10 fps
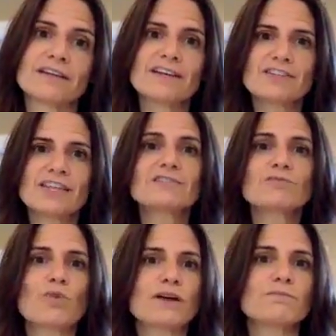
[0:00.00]
So that's
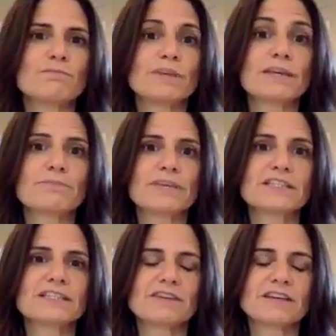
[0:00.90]
one big
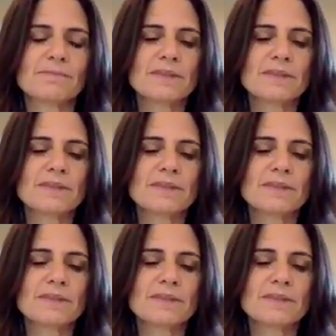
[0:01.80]
piece of it.